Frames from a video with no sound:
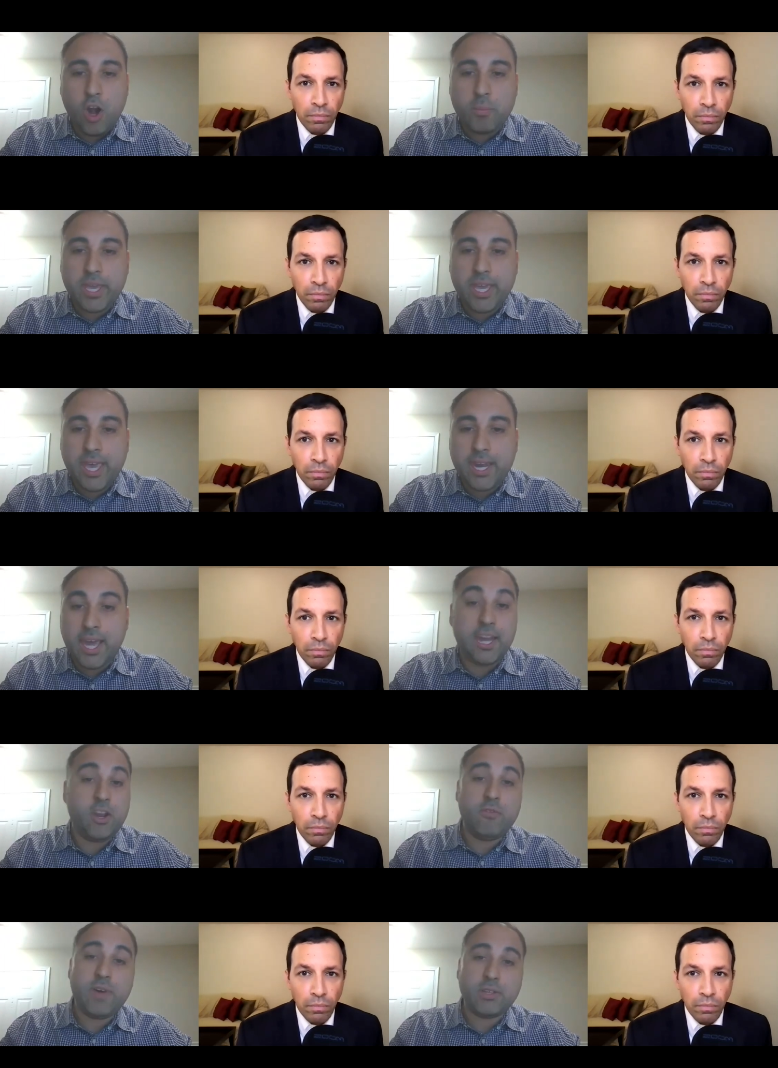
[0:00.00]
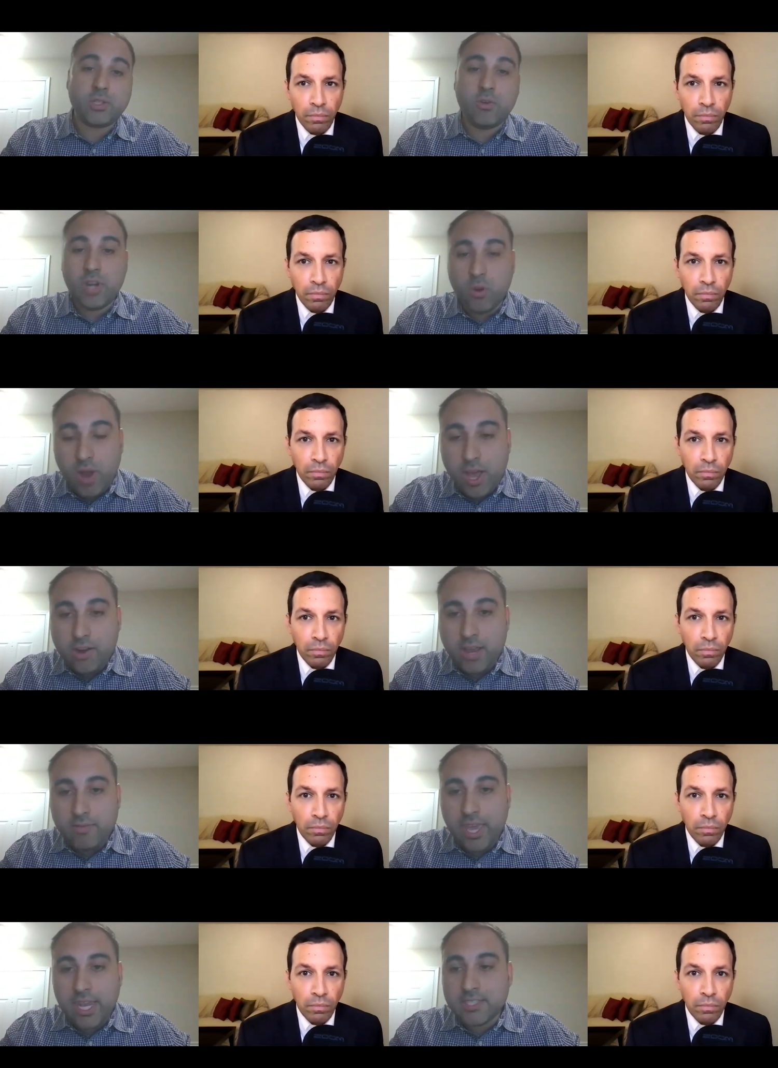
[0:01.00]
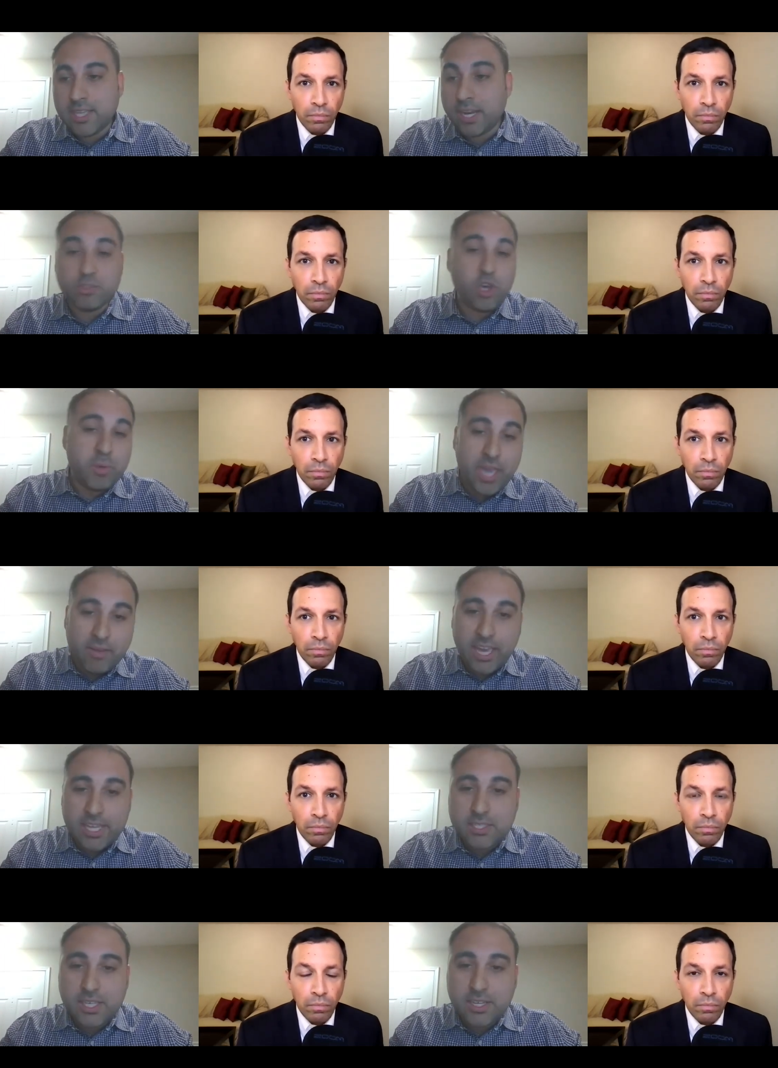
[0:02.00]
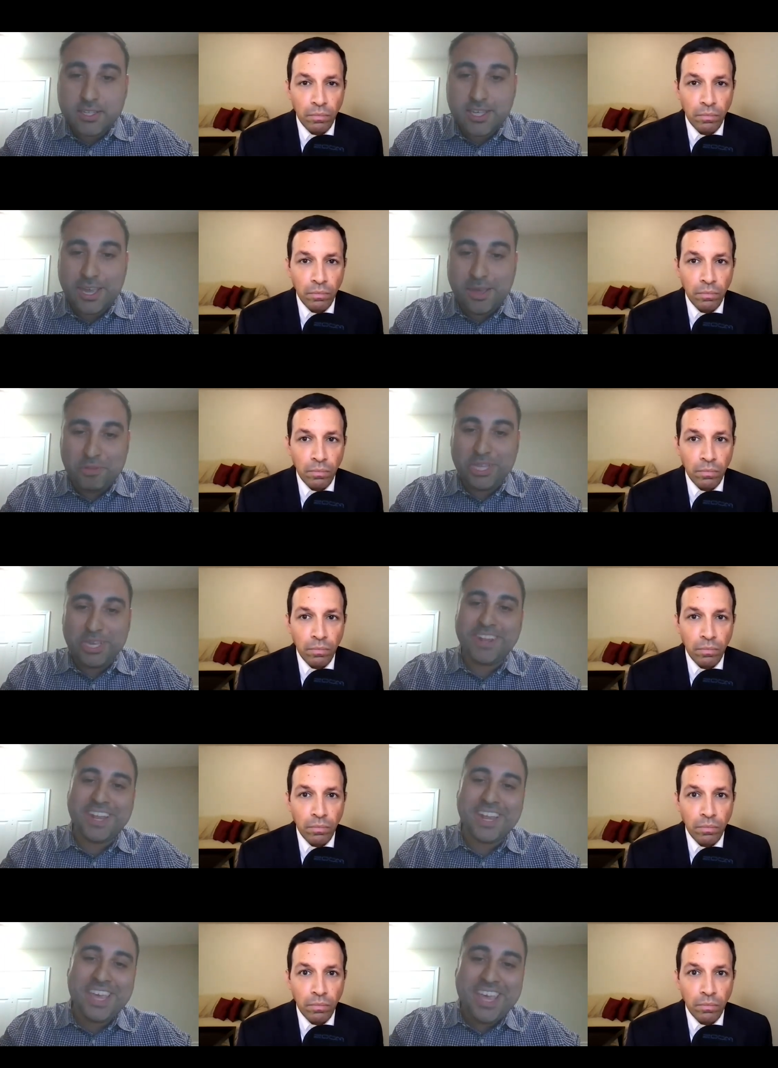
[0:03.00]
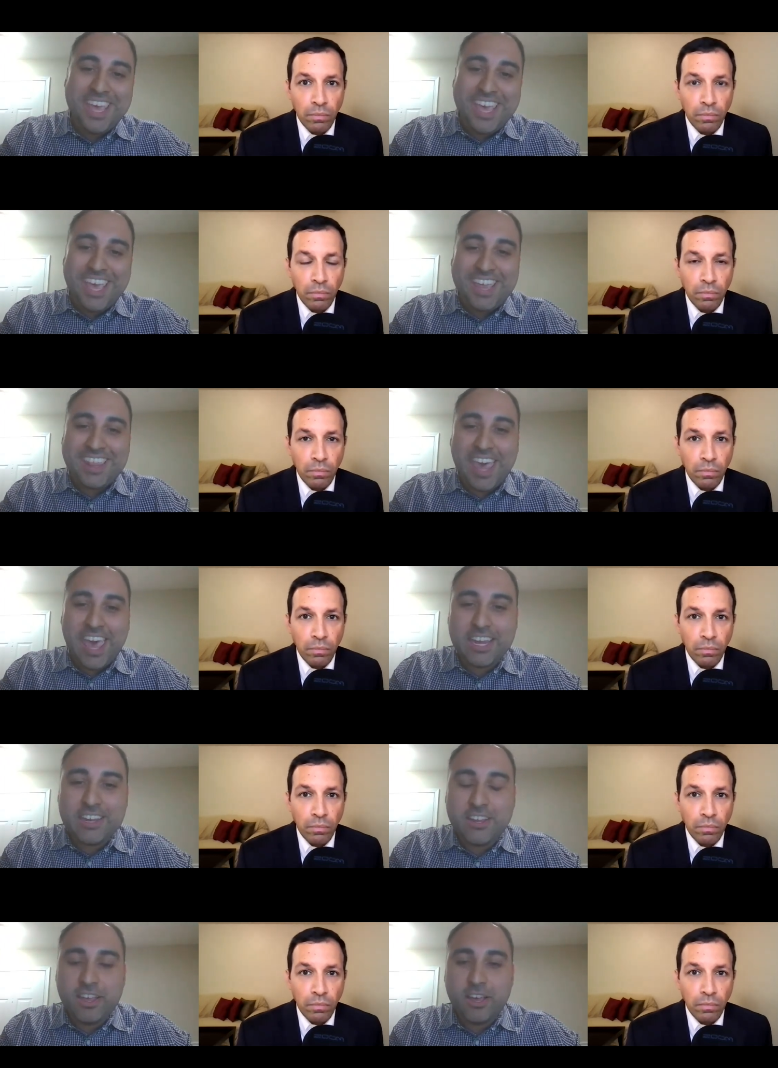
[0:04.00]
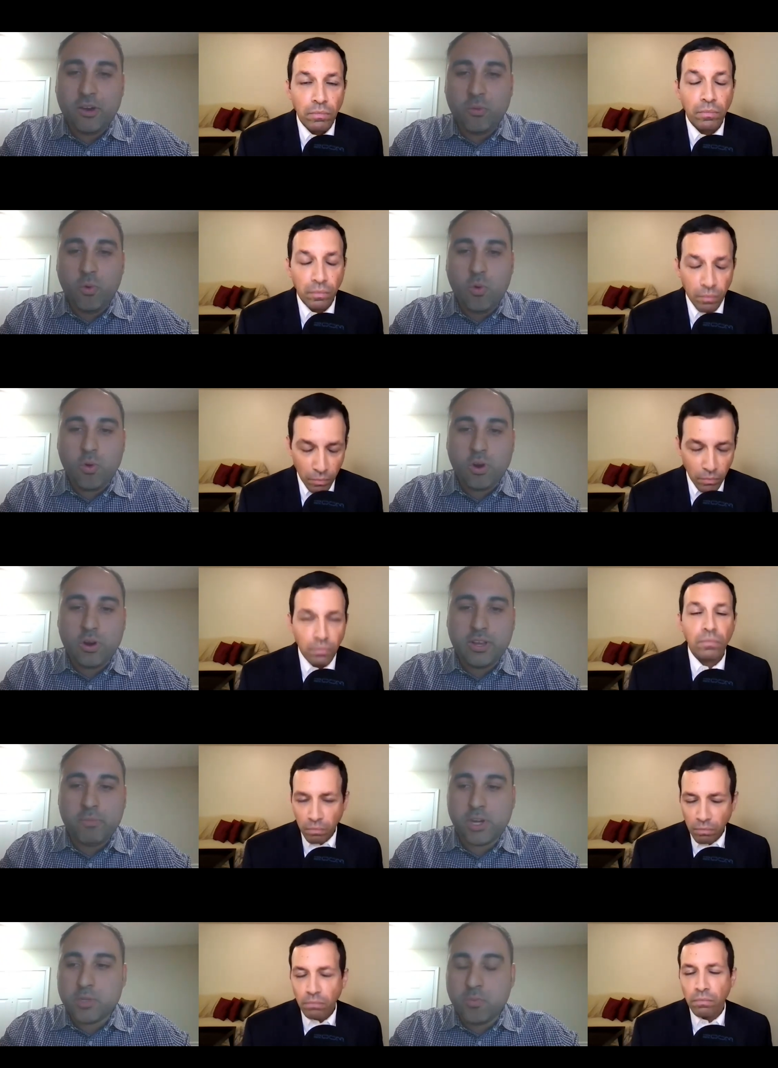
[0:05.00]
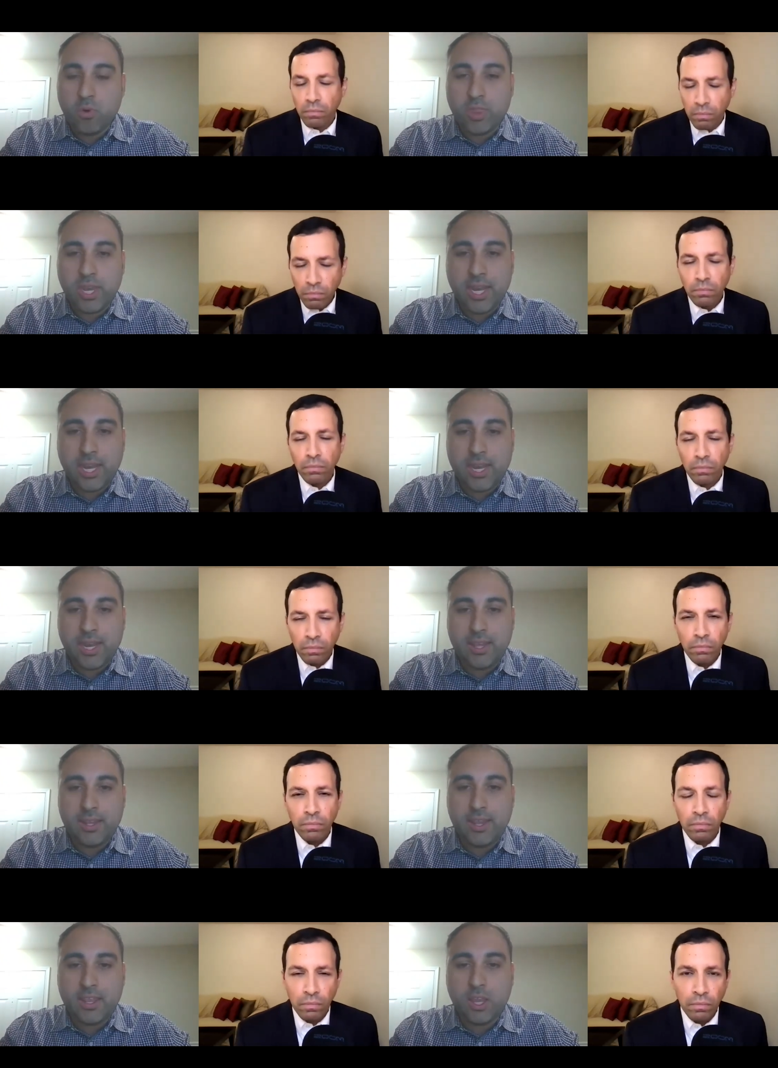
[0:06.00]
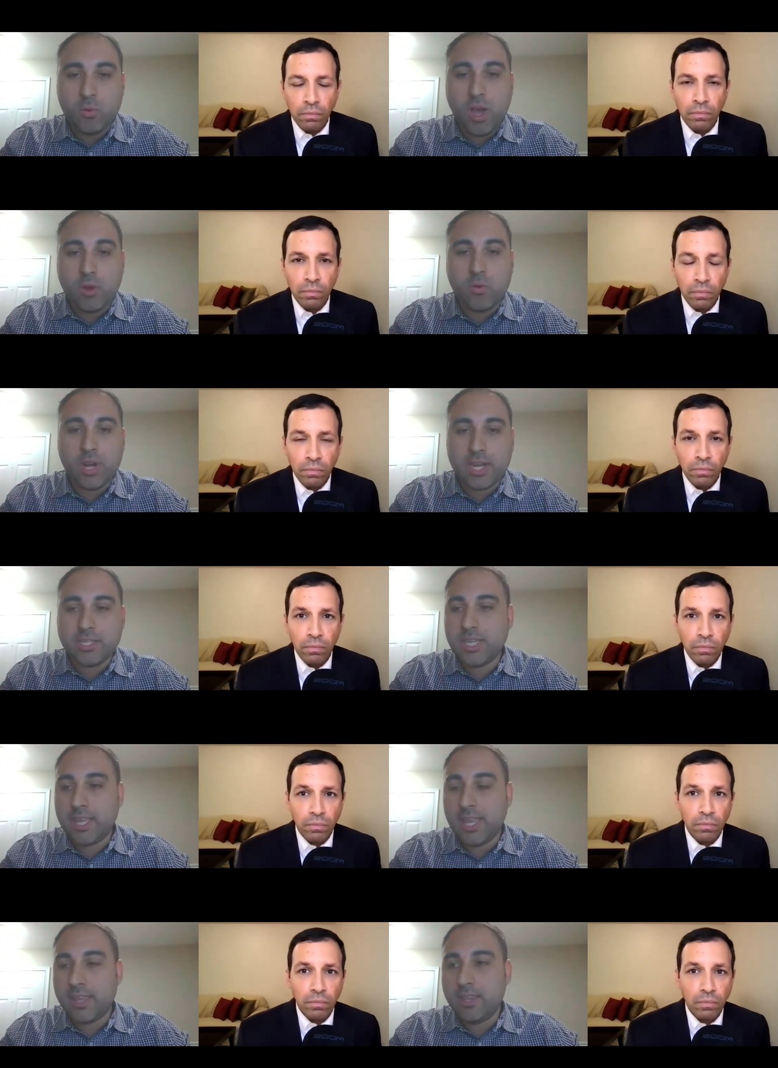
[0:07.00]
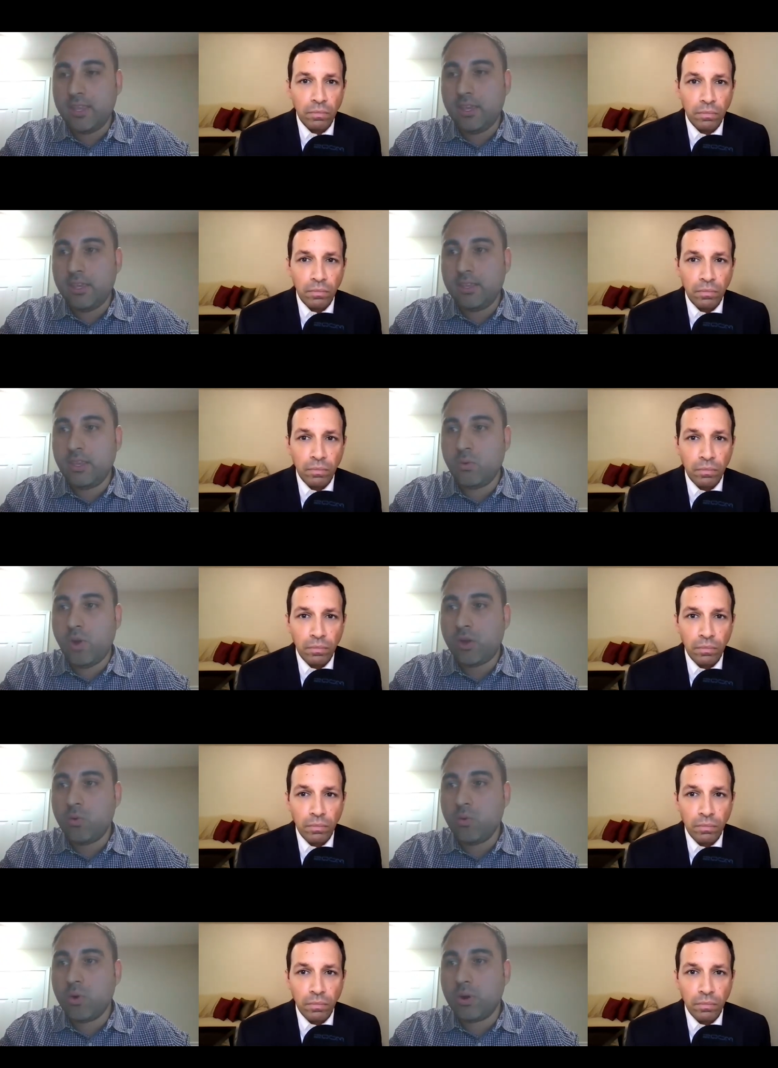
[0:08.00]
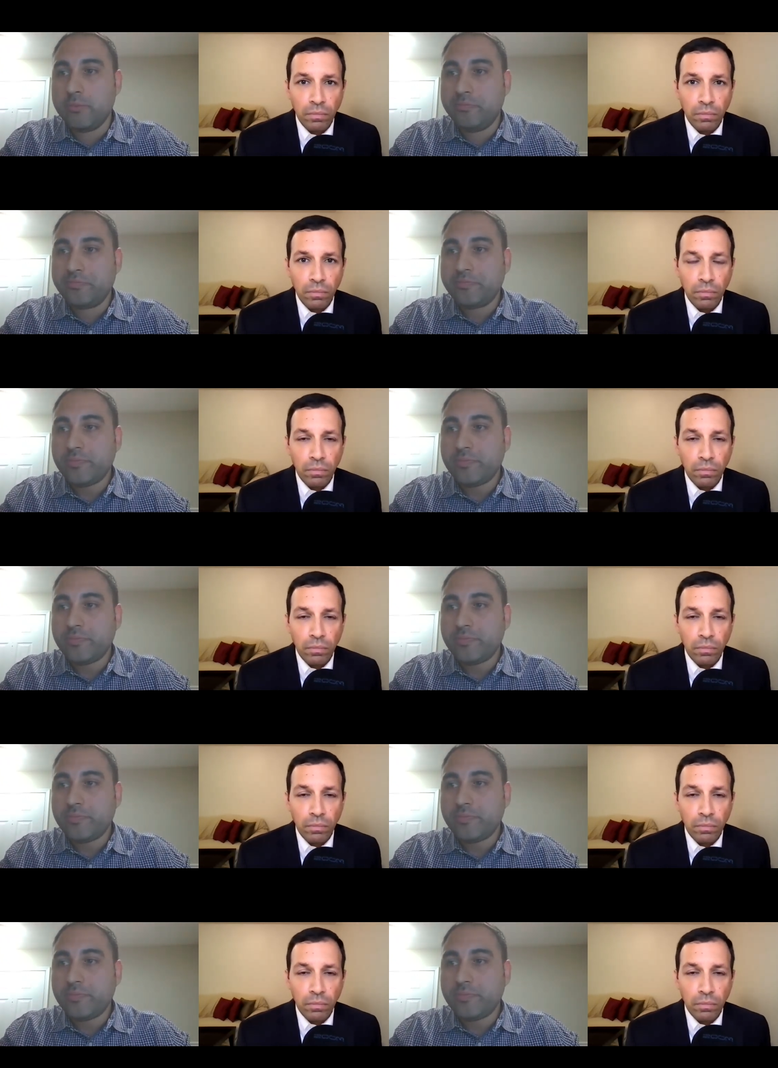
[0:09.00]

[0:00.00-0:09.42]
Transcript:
Speaker 1: army. And I didn't know if I was going to Iraq or Afghanistan. I was hoping Afghanistan because I believed in in that uh, war much more than they did in, in the Iraq War. Not to say that the, the Iraq War